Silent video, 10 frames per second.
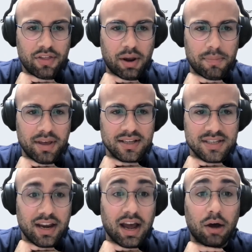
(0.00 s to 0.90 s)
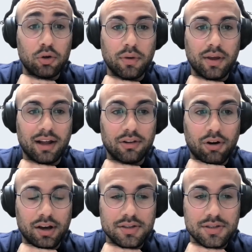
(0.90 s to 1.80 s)
That being said, how do we cut
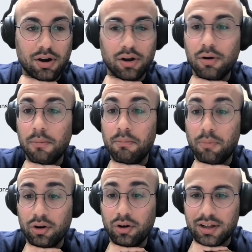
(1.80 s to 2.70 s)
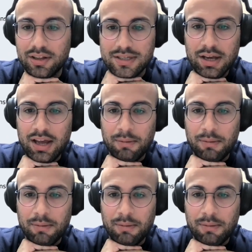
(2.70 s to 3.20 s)
costs on monoliths?